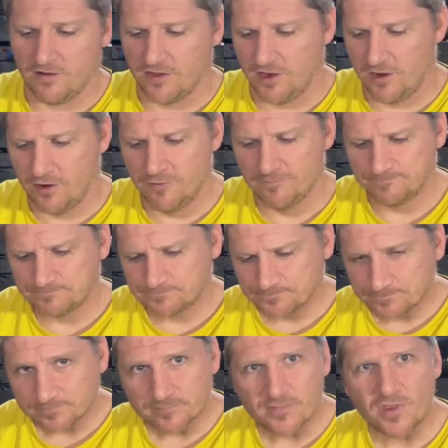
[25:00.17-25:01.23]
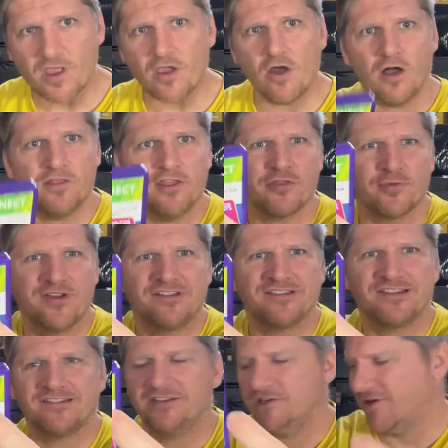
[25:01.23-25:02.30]
Although on the
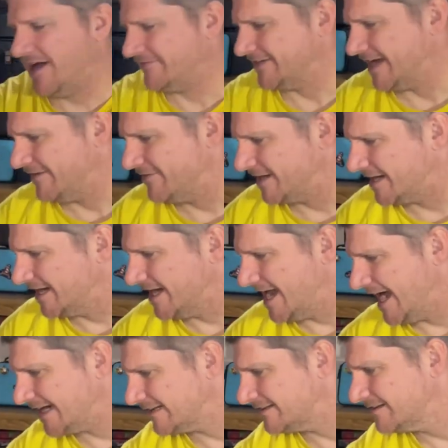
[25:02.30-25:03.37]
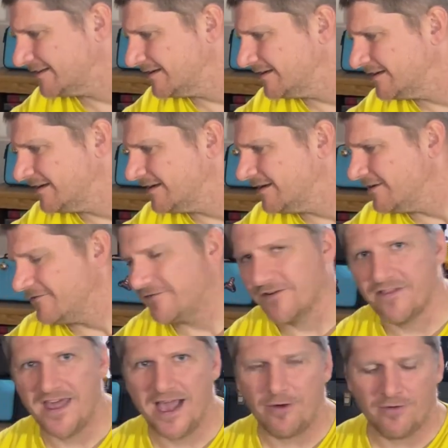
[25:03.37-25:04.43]
360, you have to have the Kinect
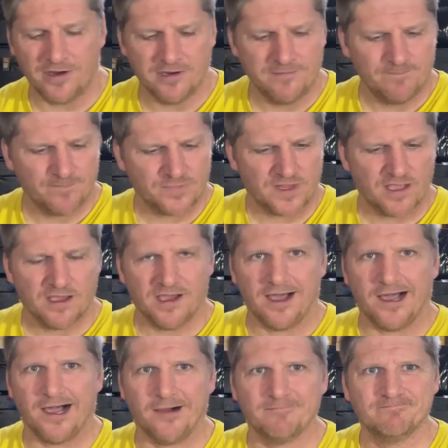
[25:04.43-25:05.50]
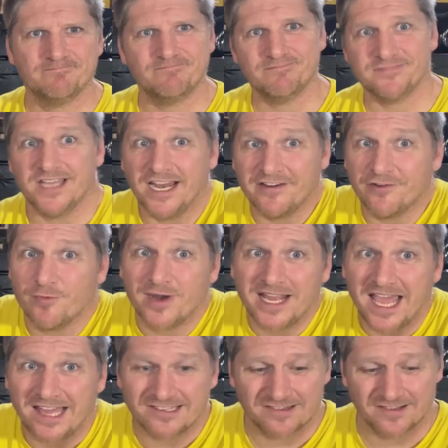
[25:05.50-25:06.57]
for that one. Um, not
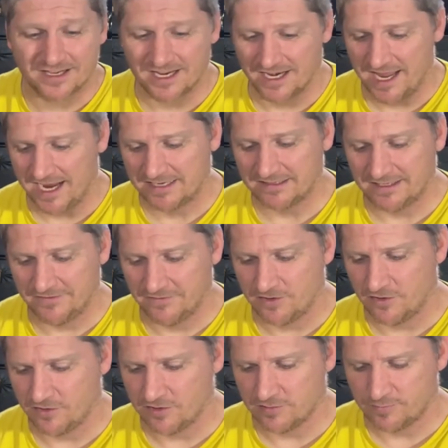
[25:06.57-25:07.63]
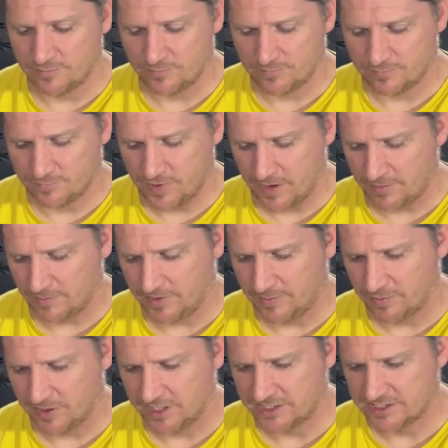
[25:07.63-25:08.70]
everybody has the Kinect, even though they're probably
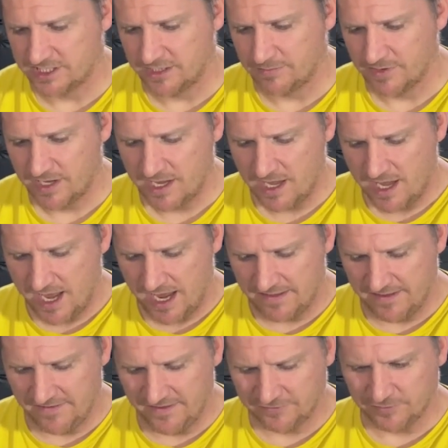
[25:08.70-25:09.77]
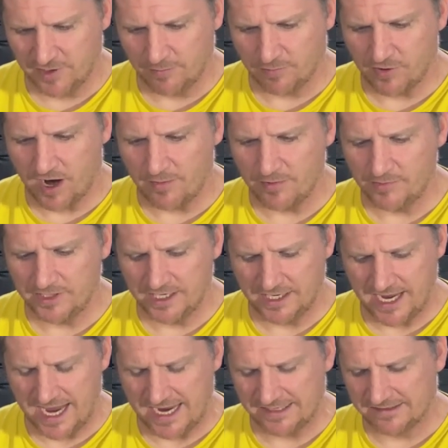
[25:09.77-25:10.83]
pretty cheap. And then this one I'm probably
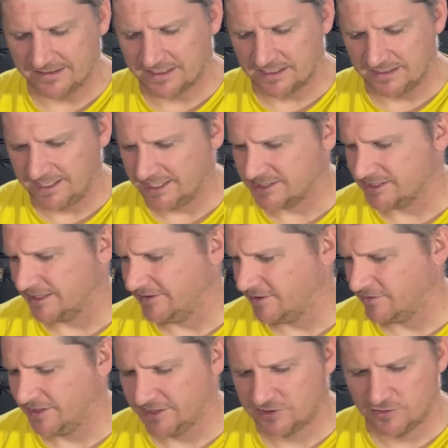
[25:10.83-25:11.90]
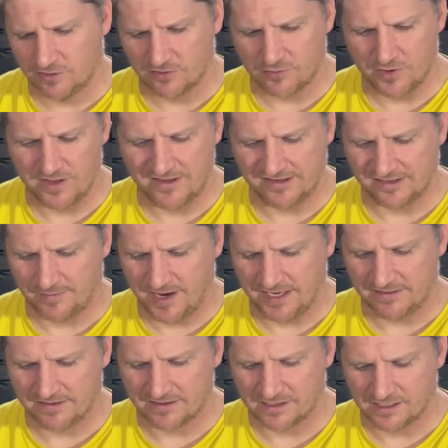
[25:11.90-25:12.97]
gonna add to the collection. I think only two or three of these I'm
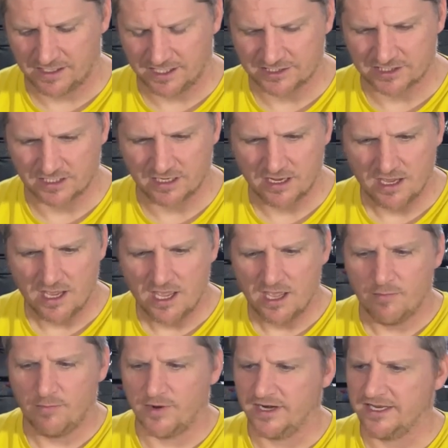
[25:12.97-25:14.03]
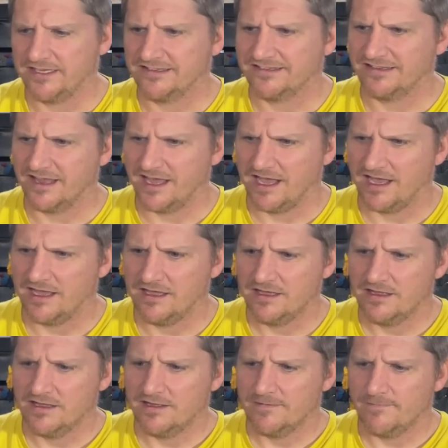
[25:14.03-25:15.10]
adding to the collection. But it's uh,
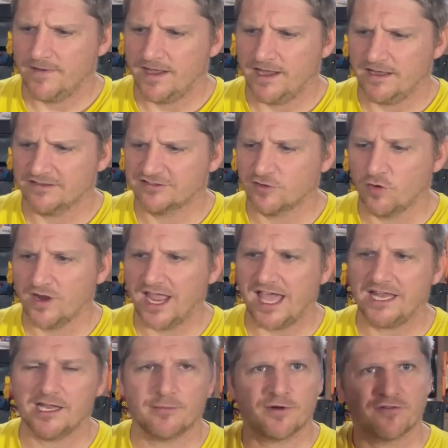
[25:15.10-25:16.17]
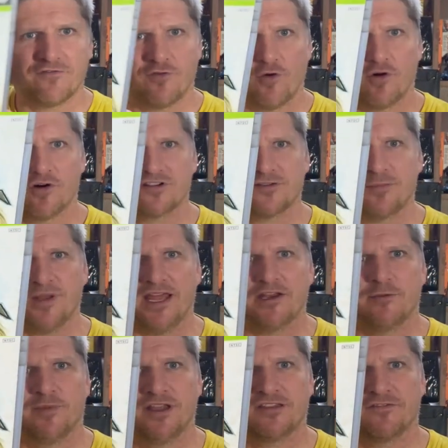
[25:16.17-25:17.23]
uh, Soul Calibur 4. It's a
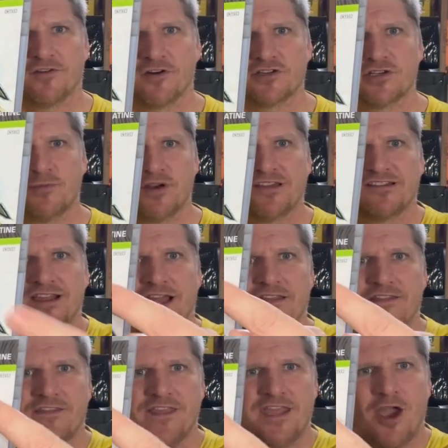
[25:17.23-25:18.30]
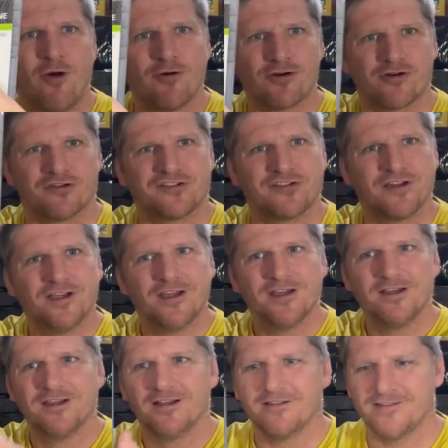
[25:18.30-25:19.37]
Platinum Hits version, but it's got the Yoders,
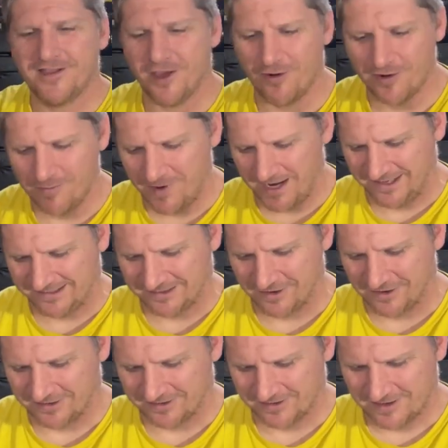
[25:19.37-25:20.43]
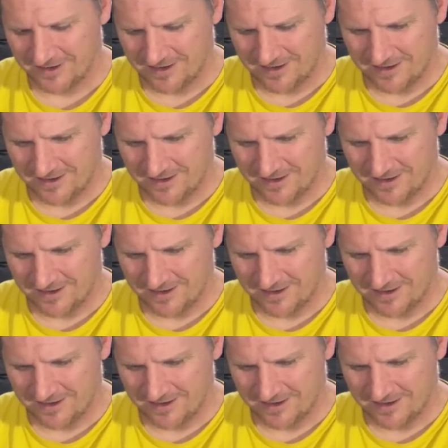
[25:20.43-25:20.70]
the Meisters.